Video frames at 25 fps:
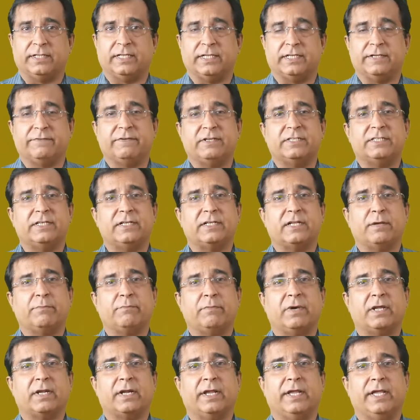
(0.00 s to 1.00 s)
The revision
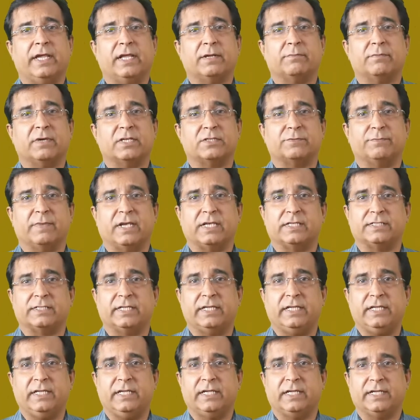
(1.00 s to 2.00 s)
number here must match
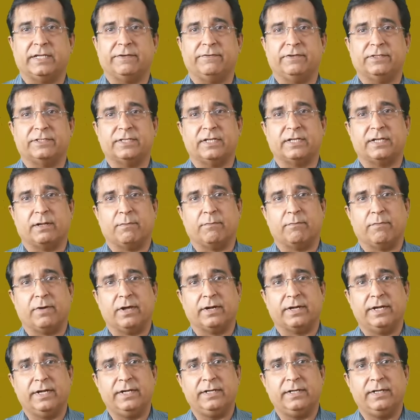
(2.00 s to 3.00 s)
the revision
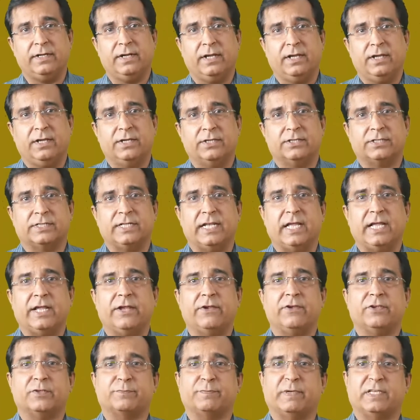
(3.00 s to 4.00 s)
number in
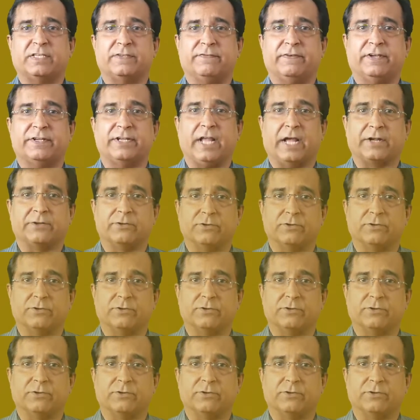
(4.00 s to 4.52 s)
slave specific